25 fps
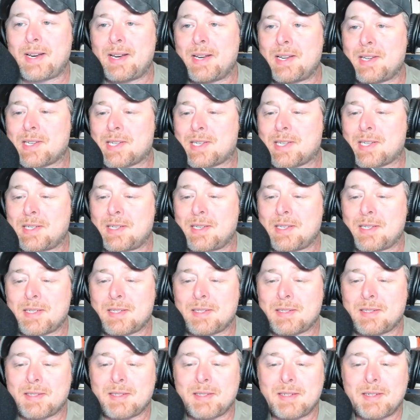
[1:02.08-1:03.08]
It is
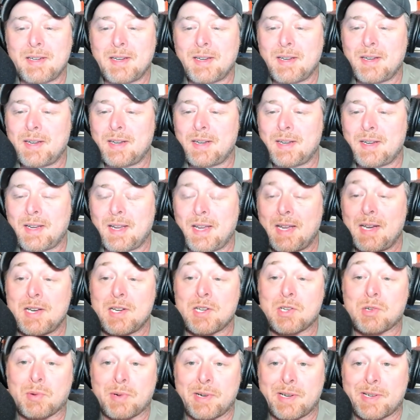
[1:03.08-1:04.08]

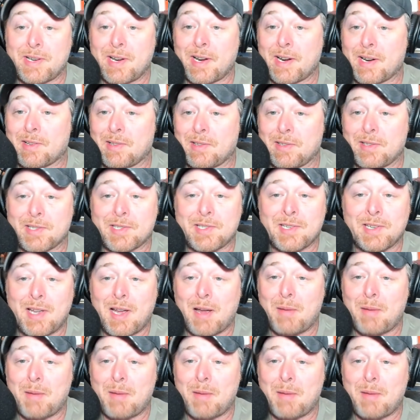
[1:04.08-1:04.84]
ridiculous.